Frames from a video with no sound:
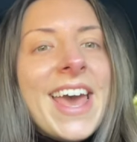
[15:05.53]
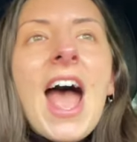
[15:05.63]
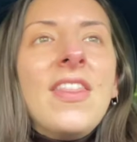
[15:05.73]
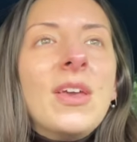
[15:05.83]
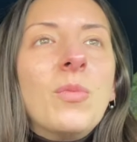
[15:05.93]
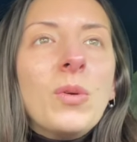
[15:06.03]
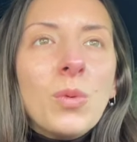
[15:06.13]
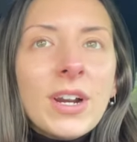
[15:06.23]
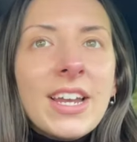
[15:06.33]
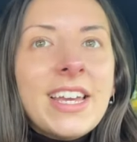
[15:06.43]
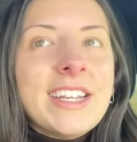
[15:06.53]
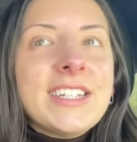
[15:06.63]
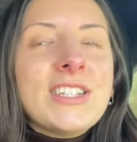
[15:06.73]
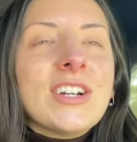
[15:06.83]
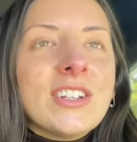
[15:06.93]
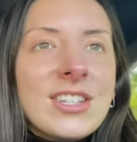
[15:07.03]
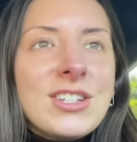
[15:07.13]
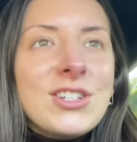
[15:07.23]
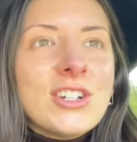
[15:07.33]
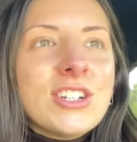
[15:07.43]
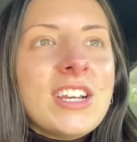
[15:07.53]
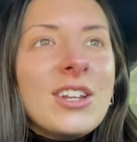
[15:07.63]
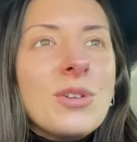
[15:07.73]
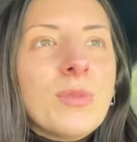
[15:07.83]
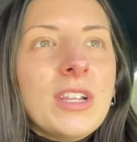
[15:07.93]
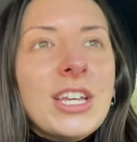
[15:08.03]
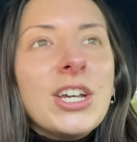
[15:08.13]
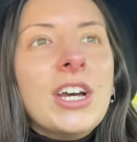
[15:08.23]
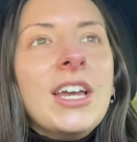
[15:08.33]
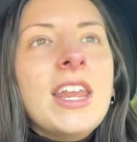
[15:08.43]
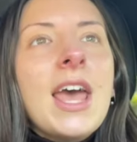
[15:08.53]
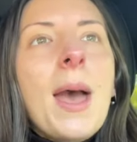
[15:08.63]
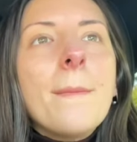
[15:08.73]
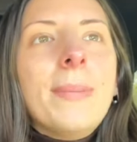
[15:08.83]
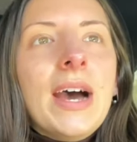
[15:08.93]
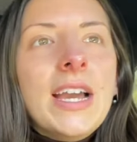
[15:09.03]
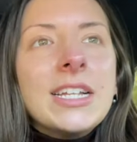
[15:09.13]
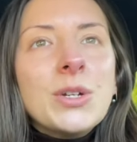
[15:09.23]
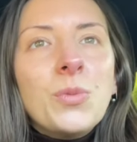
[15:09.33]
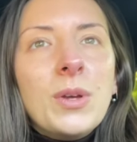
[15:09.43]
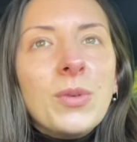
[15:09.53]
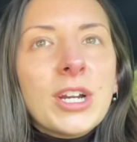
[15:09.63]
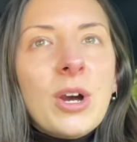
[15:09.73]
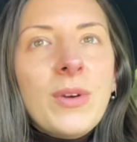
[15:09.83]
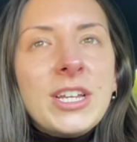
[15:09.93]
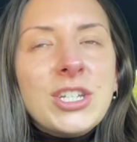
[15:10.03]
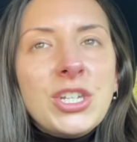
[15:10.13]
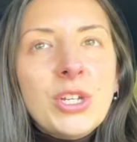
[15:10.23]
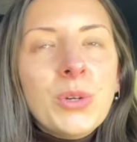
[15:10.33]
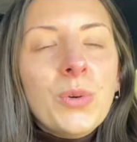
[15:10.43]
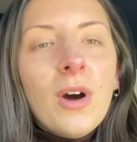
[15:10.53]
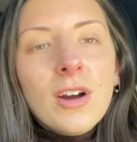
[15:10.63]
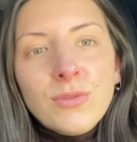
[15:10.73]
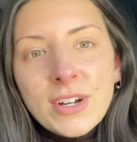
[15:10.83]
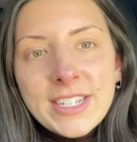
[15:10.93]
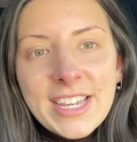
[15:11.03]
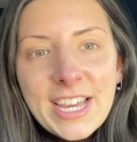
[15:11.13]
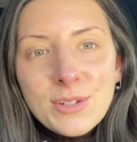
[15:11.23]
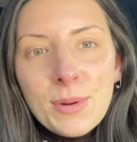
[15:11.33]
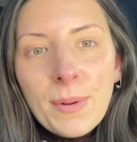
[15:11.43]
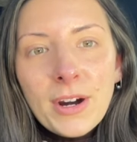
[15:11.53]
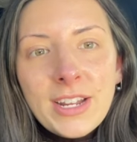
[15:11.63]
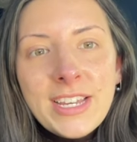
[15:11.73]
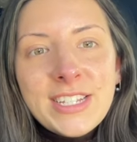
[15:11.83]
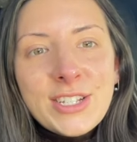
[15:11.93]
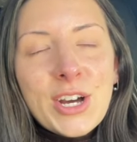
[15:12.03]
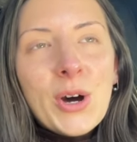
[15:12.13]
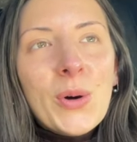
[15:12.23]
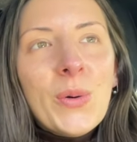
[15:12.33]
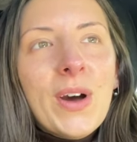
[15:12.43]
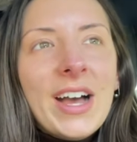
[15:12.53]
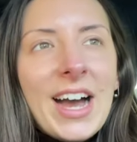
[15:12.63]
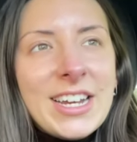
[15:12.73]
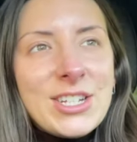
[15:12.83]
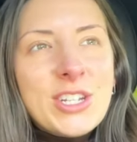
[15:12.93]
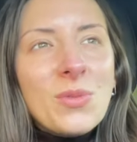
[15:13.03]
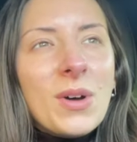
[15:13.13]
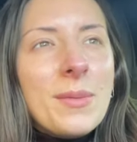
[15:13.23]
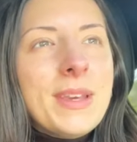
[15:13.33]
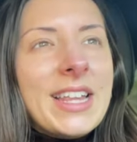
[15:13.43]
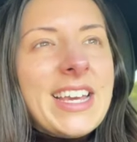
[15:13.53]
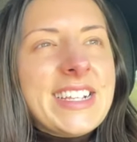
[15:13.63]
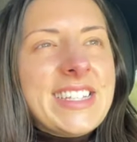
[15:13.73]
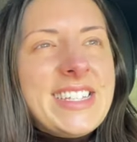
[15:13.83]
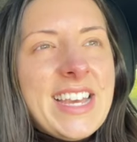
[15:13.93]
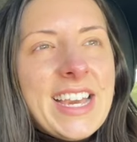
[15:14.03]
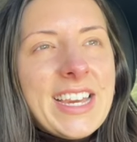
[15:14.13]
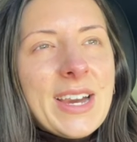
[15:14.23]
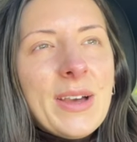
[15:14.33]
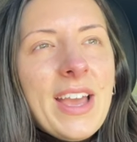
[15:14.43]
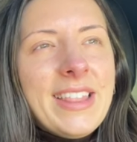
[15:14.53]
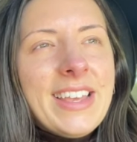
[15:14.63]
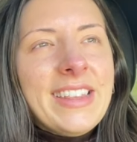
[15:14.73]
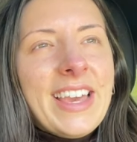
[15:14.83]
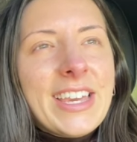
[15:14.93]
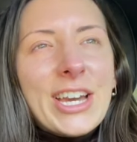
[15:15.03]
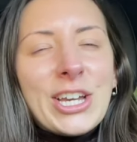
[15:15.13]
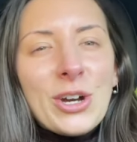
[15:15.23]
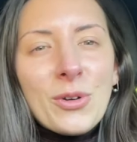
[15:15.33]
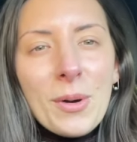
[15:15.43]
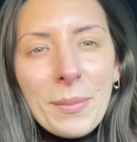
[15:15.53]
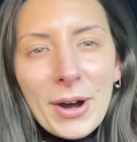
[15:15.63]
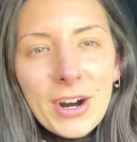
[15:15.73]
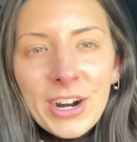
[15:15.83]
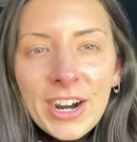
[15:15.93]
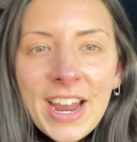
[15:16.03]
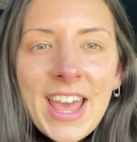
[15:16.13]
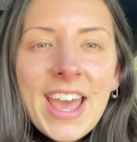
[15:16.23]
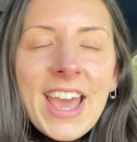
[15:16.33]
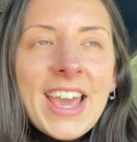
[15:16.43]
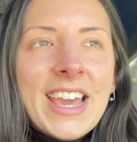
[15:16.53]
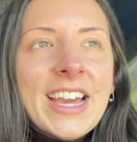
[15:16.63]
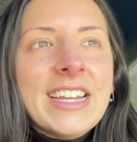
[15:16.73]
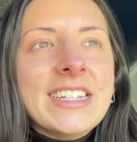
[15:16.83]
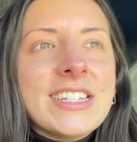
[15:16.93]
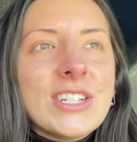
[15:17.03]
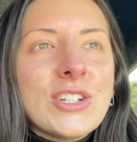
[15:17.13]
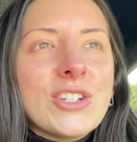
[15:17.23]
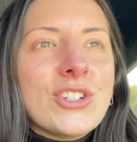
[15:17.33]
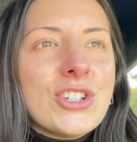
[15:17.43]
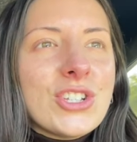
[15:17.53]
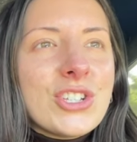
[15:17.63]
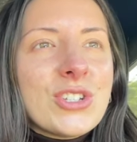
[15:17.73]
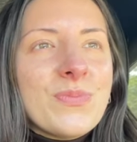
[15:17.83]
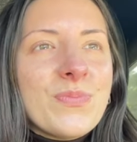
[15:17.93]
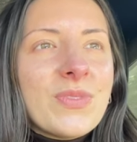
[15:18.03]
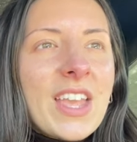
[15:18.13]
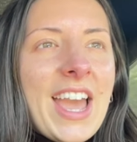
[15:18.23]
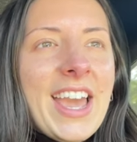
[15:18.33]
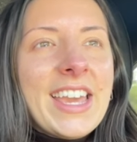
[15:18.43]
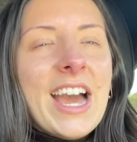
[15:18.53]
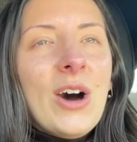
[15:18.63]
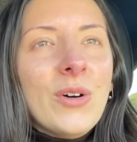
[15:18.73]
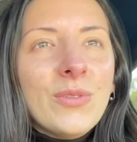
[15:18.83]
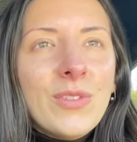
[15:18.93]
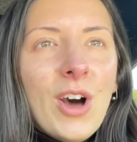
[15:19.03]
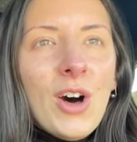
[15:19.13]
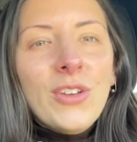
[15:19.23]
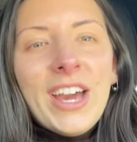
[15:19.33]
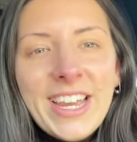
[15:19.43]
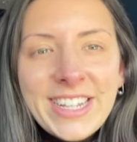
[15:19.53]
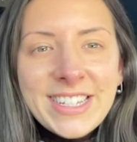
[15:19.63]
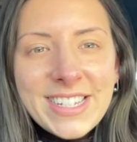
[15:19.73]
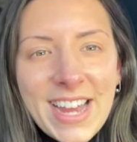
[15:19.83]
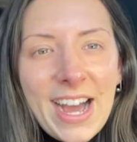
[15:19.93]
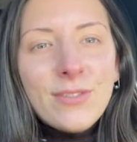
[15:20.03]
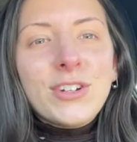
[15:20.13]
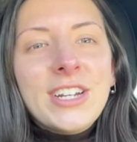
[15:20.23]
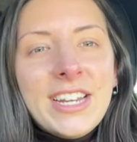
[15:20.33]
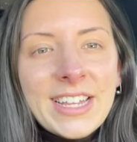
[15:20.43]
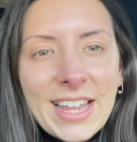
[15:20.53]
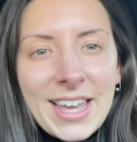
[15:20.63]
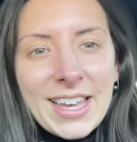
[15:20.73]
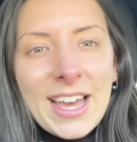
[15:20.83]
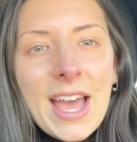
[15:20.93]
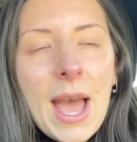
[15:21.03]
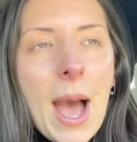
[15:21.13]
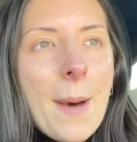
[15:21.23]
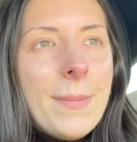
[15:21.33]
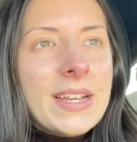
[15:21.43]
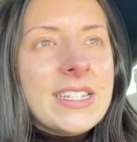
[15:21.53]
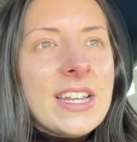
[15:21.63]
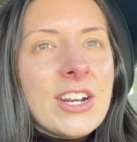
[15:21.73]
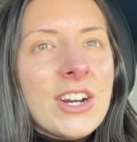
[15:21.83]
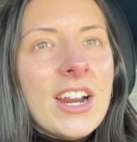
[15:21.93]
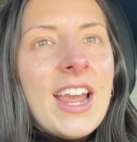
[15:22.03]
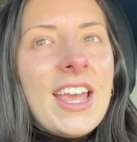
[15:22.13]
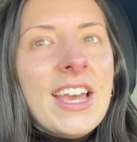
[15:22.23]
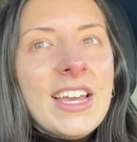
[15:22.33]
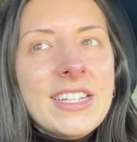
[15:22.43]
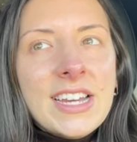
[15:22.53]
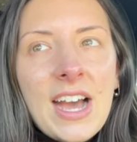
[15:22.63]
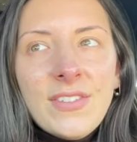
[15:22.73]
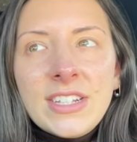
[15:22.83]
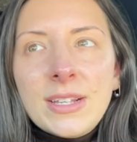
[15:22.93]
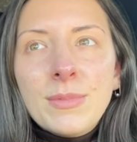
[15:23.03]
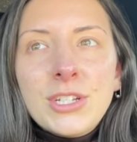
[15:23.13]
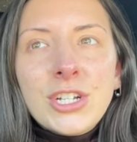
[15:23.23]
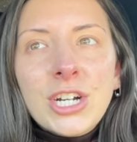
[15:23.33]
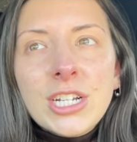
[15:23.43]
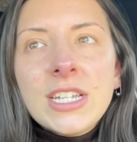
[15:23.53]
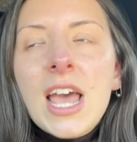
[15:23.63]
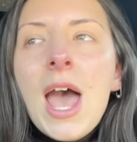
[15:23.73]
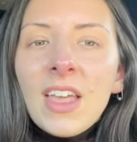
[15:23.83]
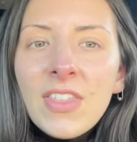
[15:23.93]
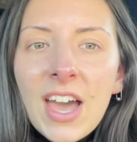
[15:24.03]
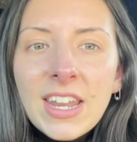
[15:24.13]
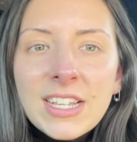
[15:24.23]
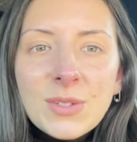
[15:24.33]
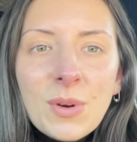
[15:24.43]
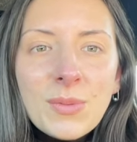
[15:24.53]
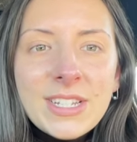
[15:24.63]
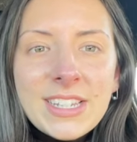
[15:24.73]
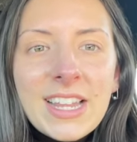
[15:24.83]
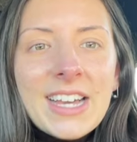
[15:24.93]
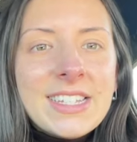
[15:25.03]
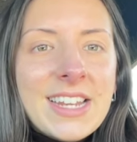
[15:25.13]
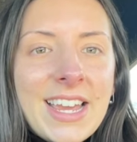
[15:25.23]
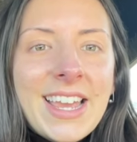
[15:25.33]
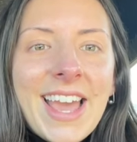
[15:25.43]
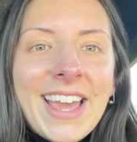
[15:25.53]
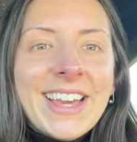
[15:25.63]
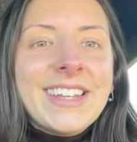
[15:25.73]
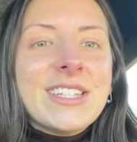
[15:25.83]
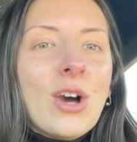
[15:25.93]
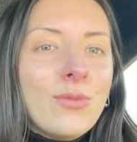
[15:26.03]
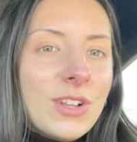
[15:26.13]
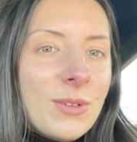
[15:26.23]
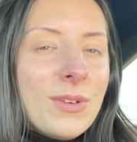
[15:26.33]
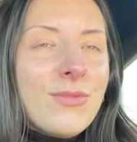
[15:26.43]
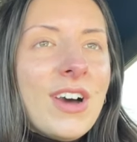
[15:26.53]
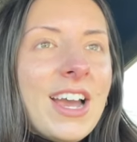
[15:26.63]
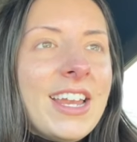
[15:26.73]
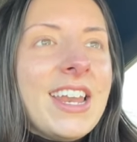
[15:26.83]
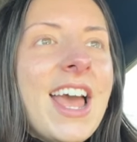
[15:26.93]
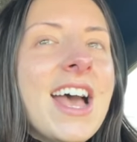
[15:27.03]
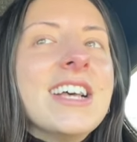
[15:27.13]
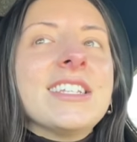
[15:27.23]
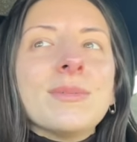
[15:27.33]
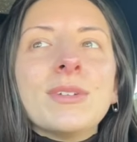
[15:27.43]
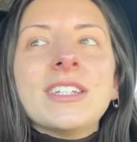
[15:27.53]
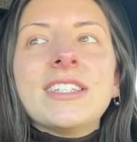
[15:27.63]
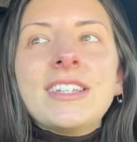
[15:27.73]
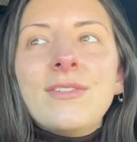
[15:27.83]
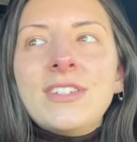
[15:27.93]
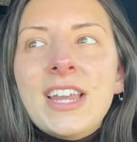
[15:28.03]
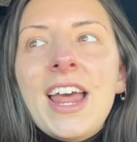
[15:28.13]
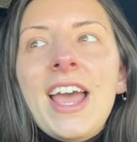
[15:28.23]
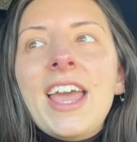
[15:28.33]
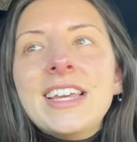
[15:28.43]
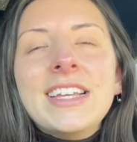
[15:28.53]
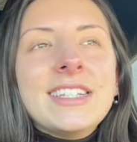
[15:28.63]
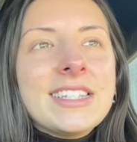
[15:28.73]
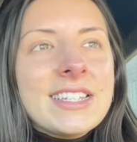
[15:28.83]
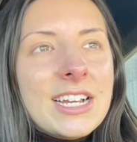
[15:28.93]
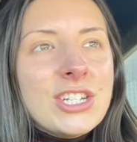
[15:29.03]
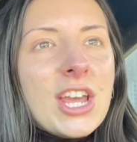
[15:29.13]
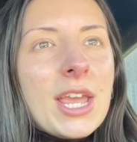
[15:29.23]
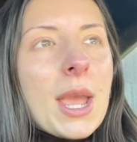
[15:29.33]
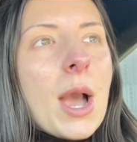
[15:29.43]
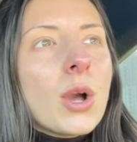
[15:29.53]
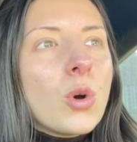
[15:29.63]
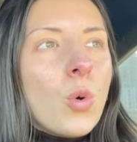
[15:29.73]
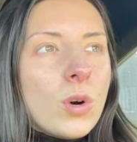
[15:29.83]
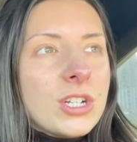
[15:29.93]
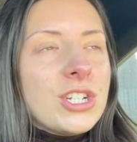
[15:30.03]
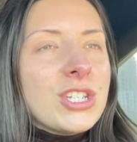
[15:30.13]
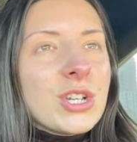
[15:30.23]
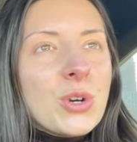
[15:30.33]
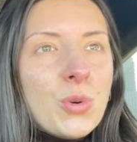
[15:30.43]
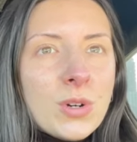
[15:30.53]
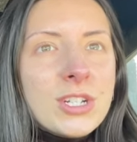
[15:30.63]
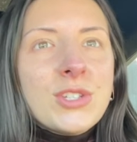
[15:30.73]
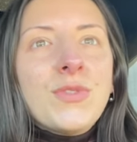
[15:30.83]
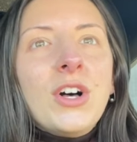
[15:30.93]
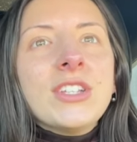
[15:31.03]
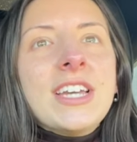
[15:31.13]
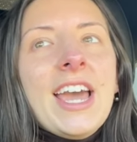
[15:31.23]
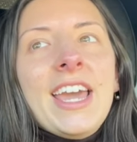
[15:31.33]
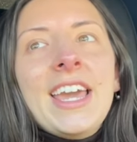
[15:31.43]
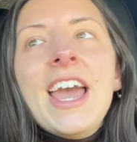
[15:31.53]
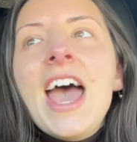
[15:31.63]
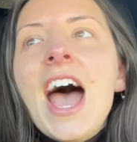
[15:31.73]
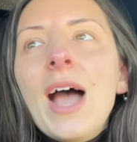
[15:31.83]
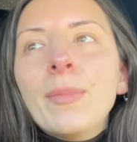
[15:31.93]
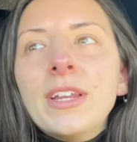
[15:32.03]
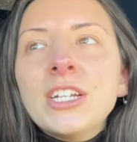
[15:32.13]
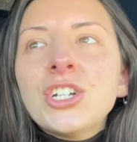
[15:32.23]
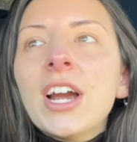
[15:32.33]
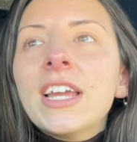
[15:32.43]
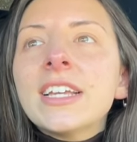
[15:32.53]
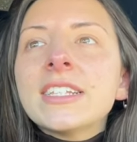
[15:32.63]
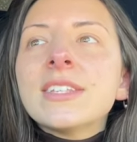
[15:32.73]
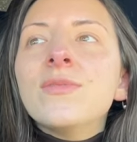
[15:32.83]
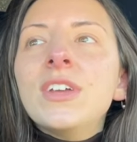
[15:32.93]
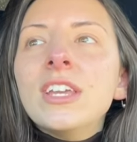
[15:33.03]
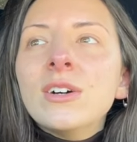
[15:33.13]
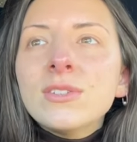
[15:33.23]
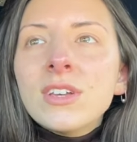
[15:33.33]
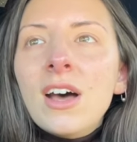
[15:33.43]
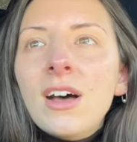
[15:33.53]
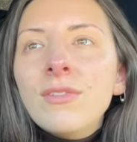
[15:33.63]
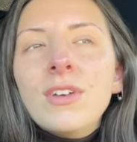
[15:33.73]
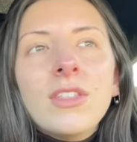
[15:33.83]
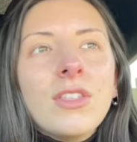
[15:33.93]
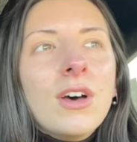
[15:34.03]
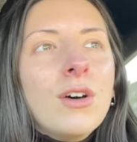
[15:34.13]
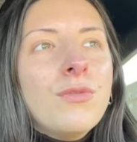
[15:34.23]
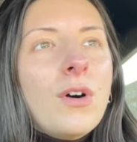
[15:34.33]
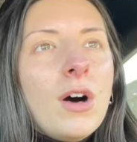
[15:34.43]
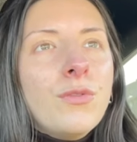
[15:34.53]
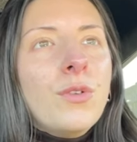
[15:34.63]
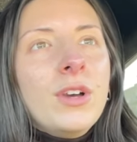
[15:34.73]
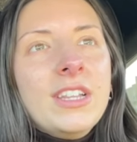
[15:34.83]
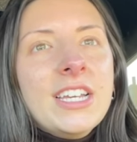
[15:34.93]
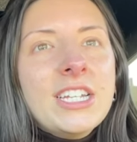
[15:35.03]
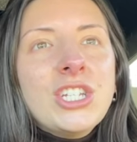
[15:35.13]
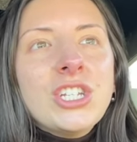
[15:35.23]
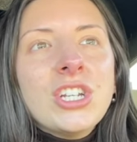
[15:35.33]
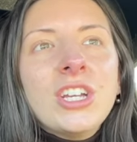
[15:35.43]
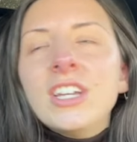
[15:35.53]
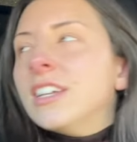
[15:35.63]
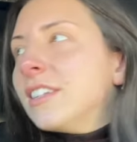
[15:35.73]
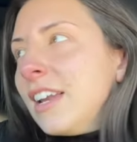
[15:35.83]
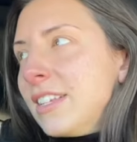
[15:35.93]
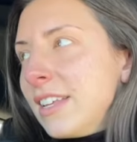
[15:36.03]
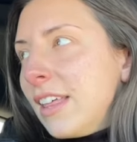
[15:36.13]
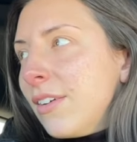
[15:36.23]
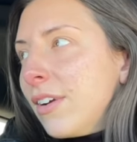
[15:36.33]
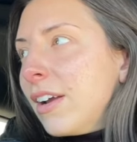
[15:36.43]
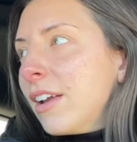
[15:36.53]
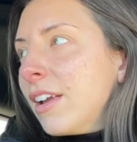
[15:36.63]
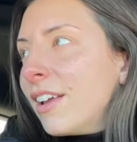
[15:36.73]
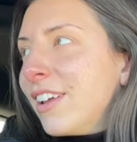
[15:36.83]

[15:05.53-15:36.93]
And then we were gonna get dessert. The dessert sounded really good, but we were going to our friend's engagement party. So I just didn't wanna be like sick and then like go to a bar and just hang out all night after eating like a big dinner and having some dessert that is what we did last night and hopefully we find some good stuff today. It's such a gorgeous, gorgeous fall day. I'm gonna try and get some videos of the fall foliage. Did I say that Foliage.